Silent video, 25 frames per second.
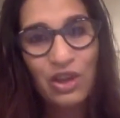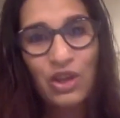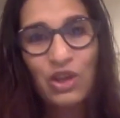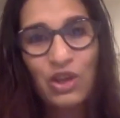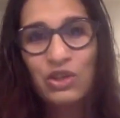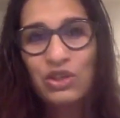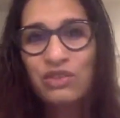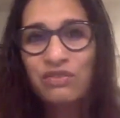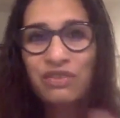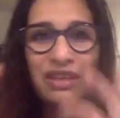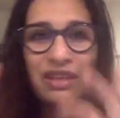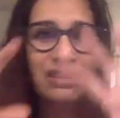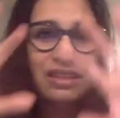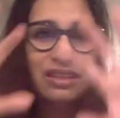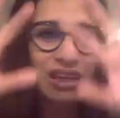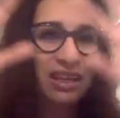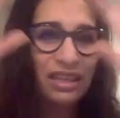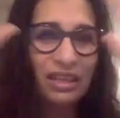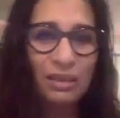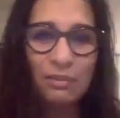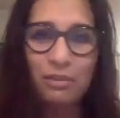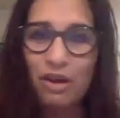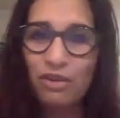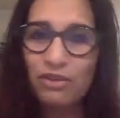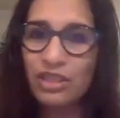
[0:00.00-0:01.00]
So if I think
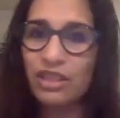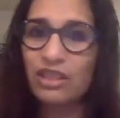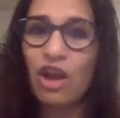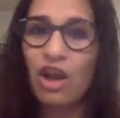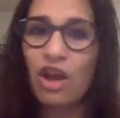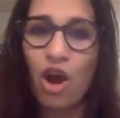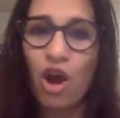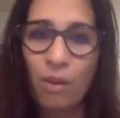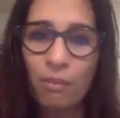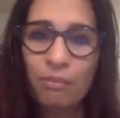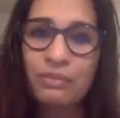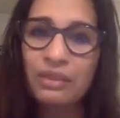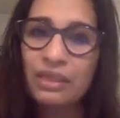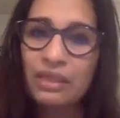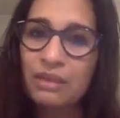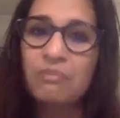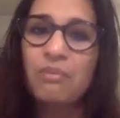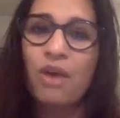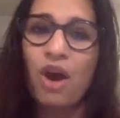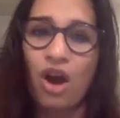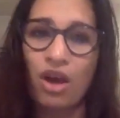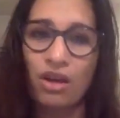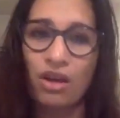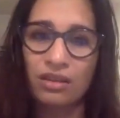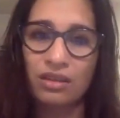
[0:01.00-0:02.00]
about an omni
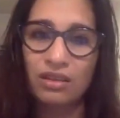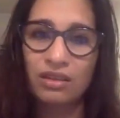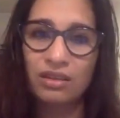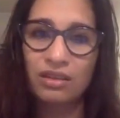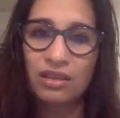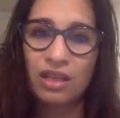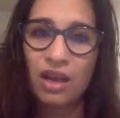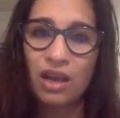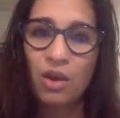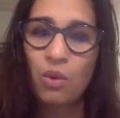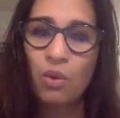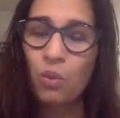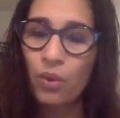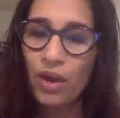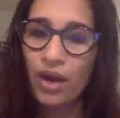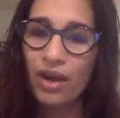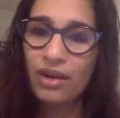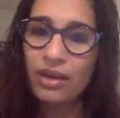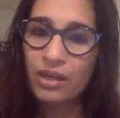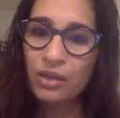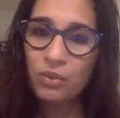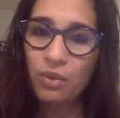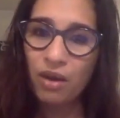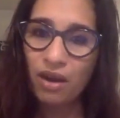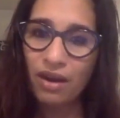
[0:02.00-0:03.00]
model, where
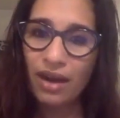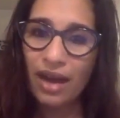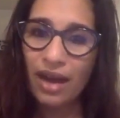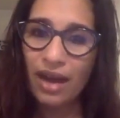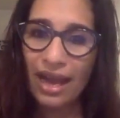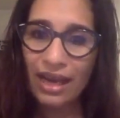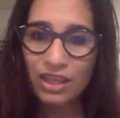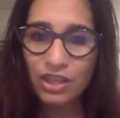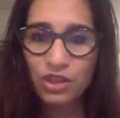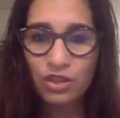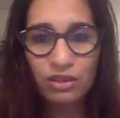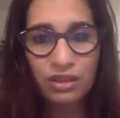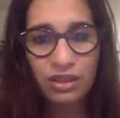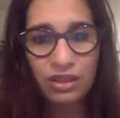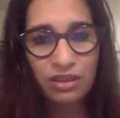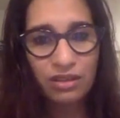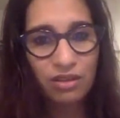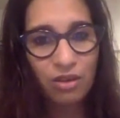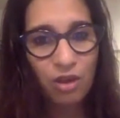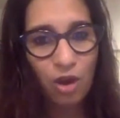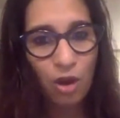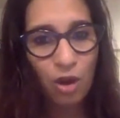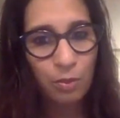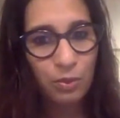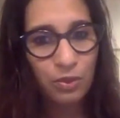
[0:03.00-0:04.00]
you are actually
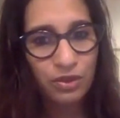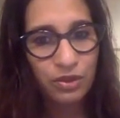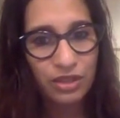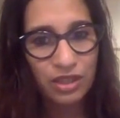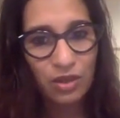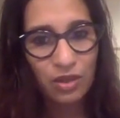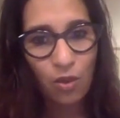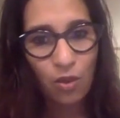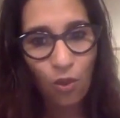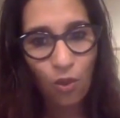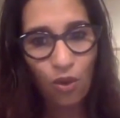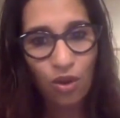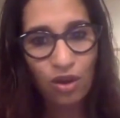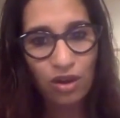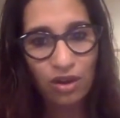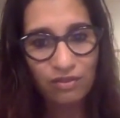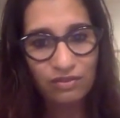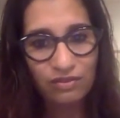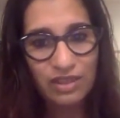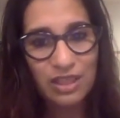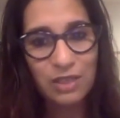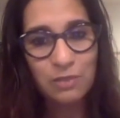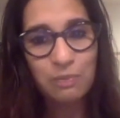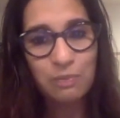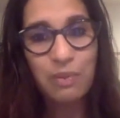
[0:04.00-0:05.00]
incorporating all of
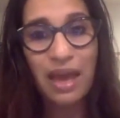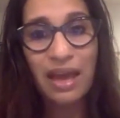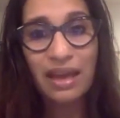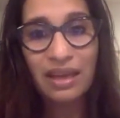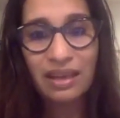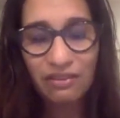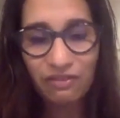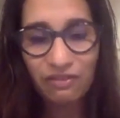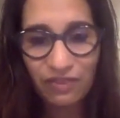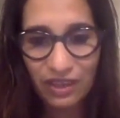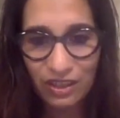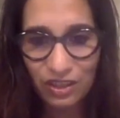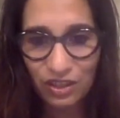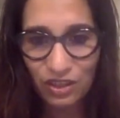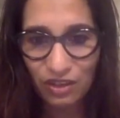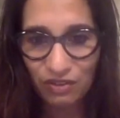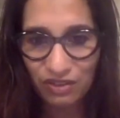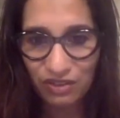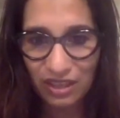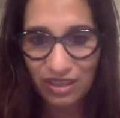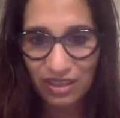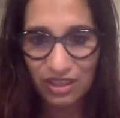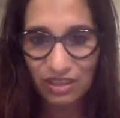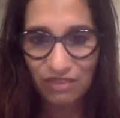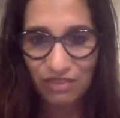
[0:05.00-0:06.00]
these benefits of the
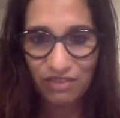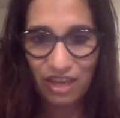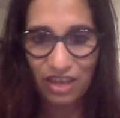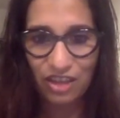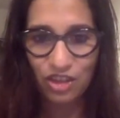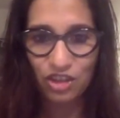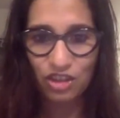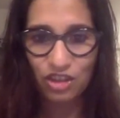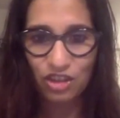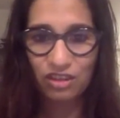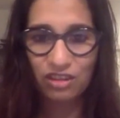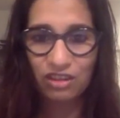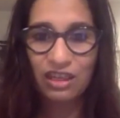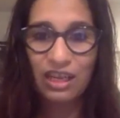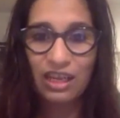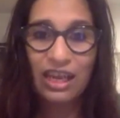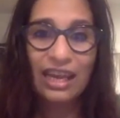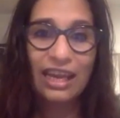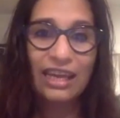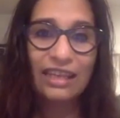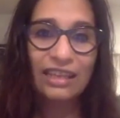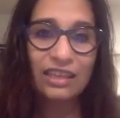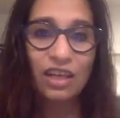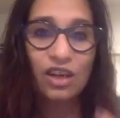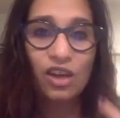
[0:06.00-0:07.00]
intervention
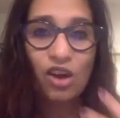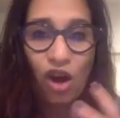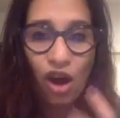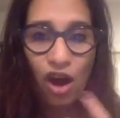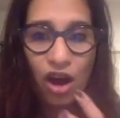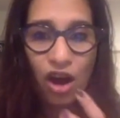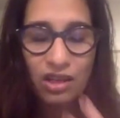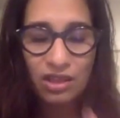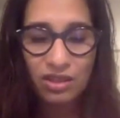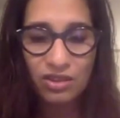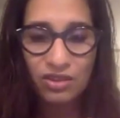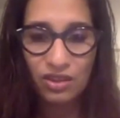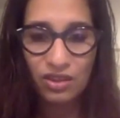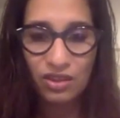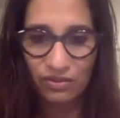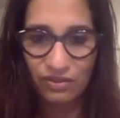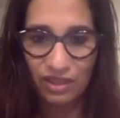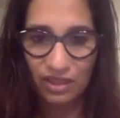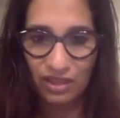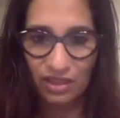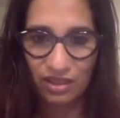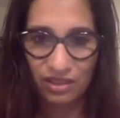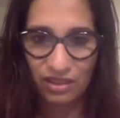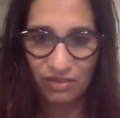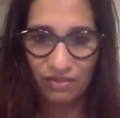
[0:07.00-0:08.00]
and the costs of
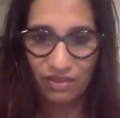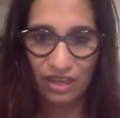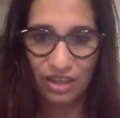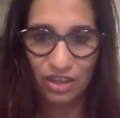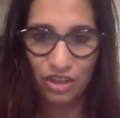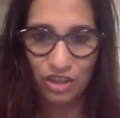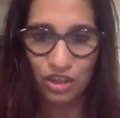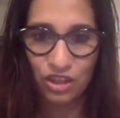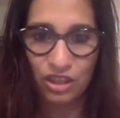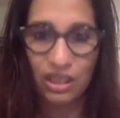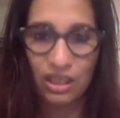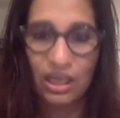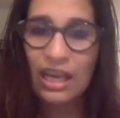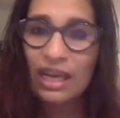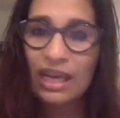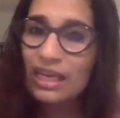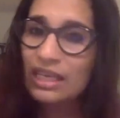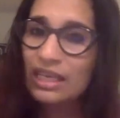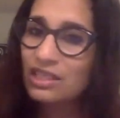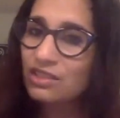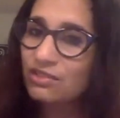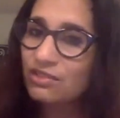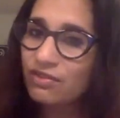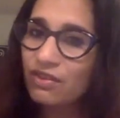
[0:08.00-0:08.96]
the intervention, it's